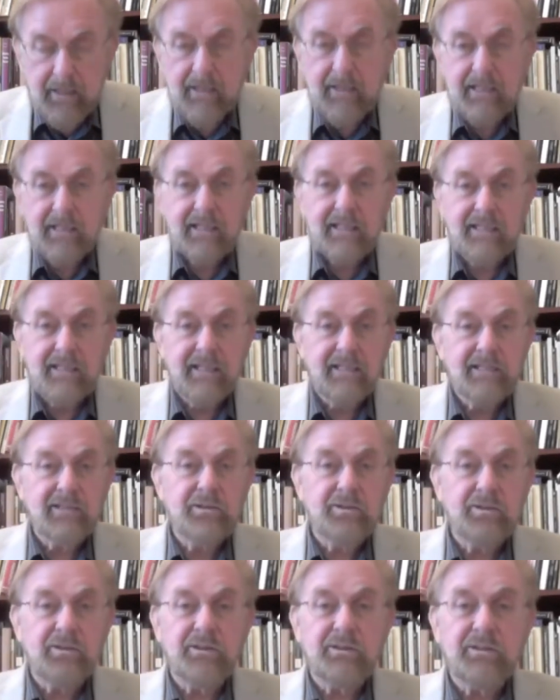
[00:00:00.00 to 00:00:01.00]
He then
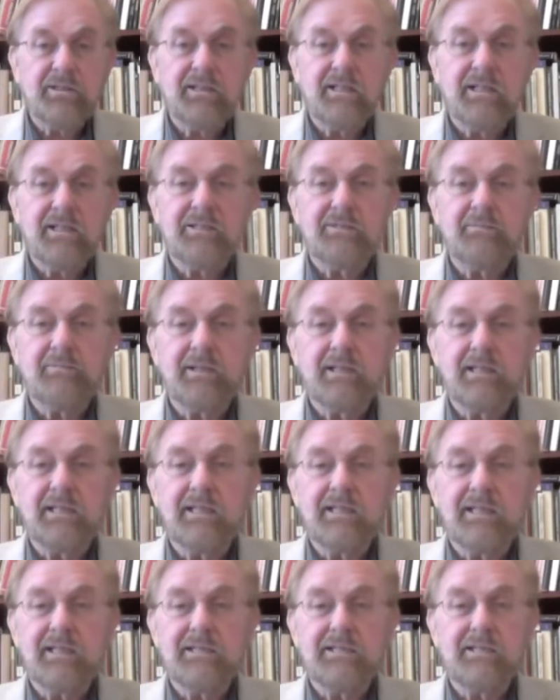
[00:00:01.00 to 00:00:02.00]
turned to Dr. Bailey
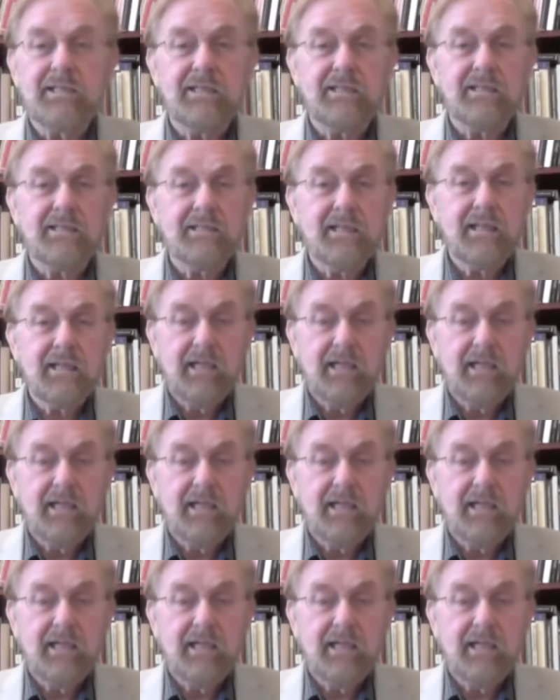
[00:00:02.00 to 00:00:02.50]
and he says,